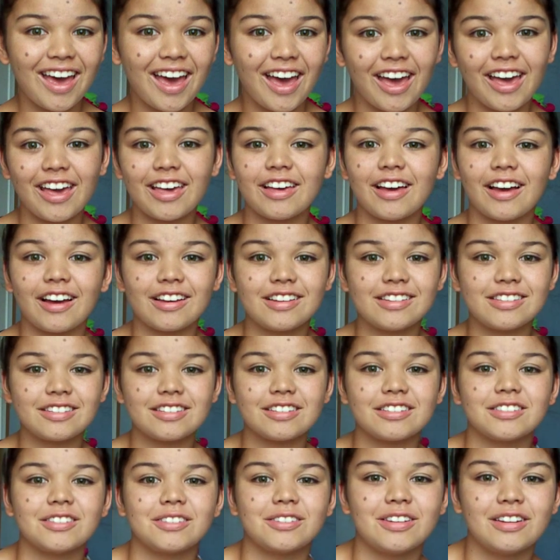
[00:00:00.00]
Hey guys,
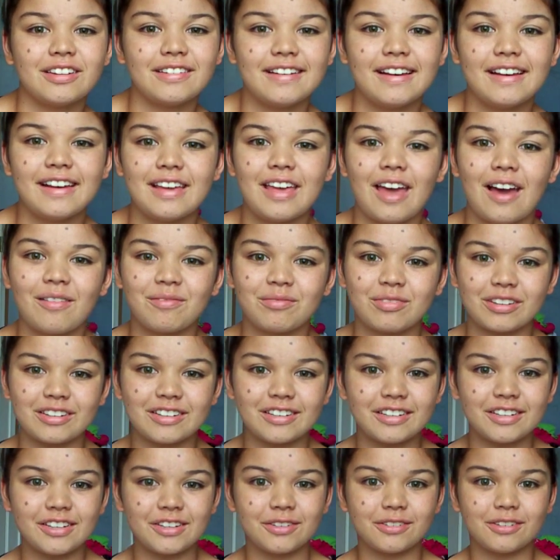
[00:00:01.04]
so today I'm
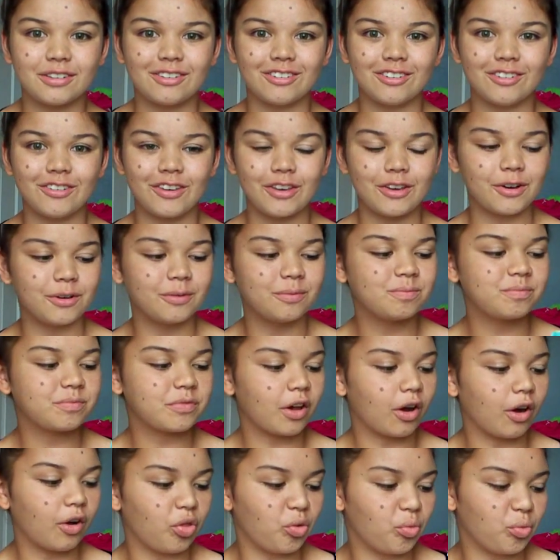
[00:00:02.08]
going to do a review
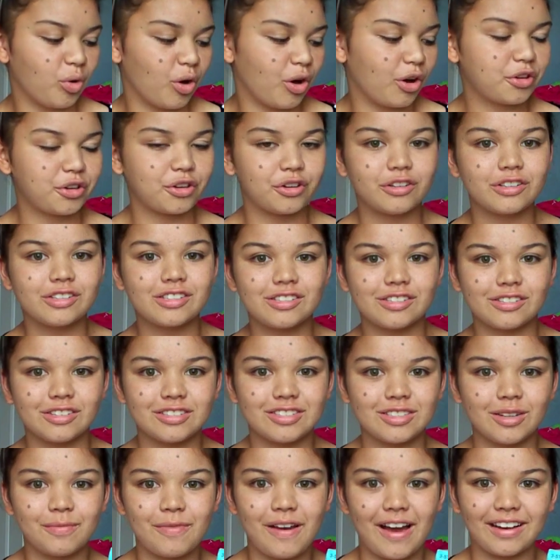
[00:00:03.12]
on the
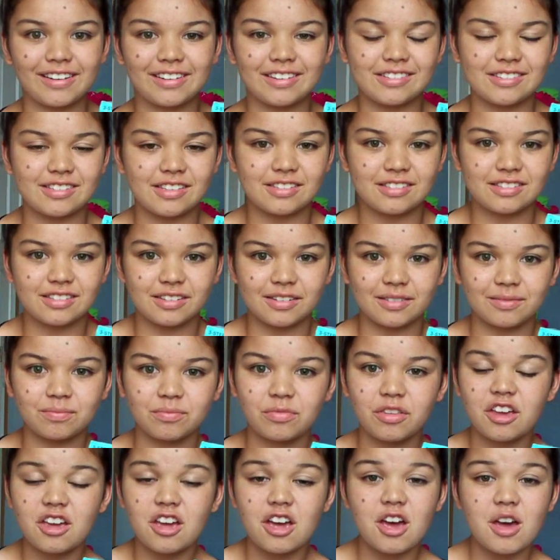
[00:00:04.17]
Walgreens acne system.
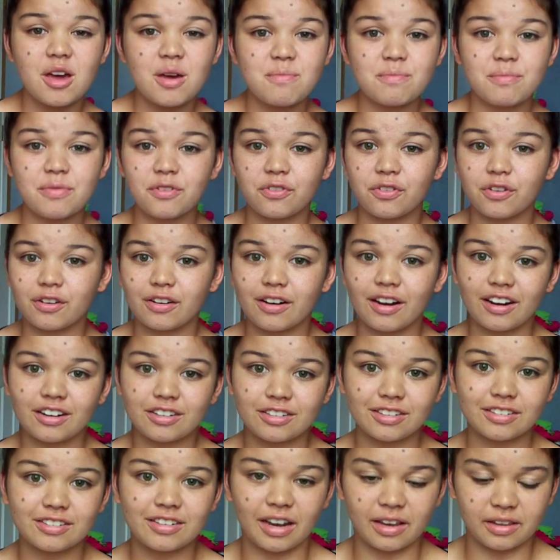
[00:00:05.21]
Before I
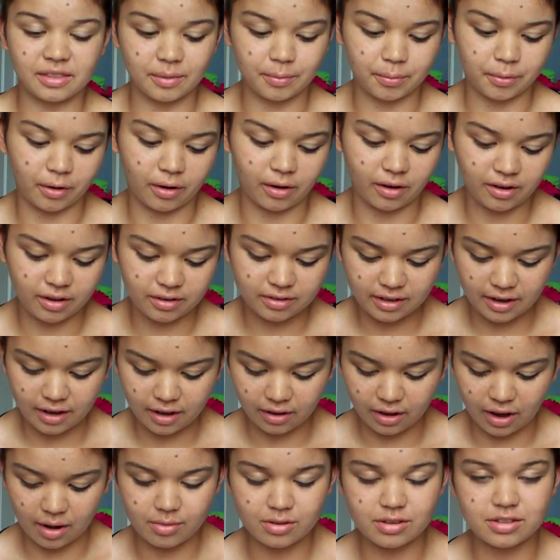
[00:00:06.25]
actually take the product
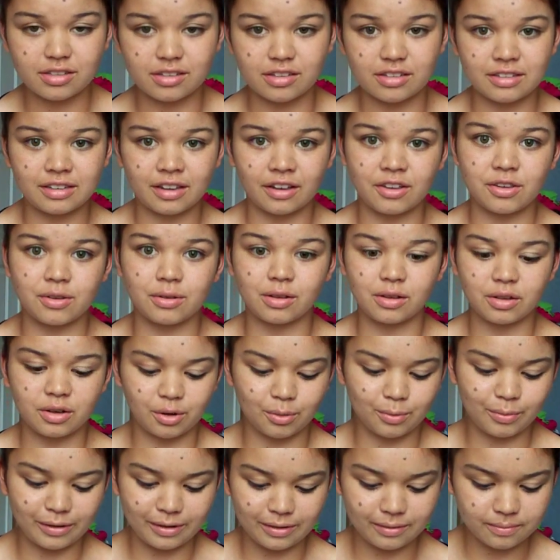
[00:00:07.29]
out, I'm just going to tell you a little
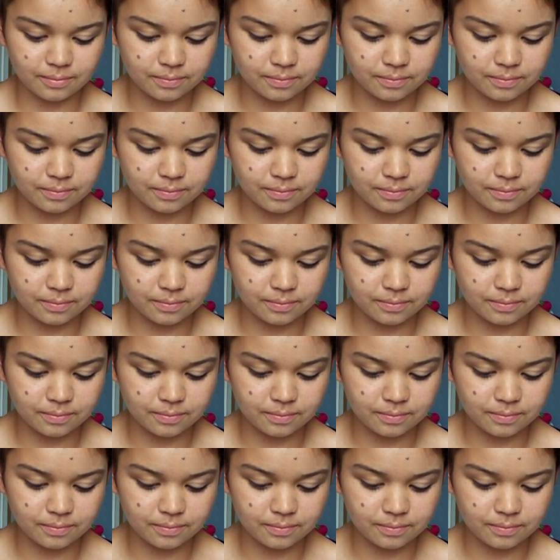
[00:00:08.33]
bit.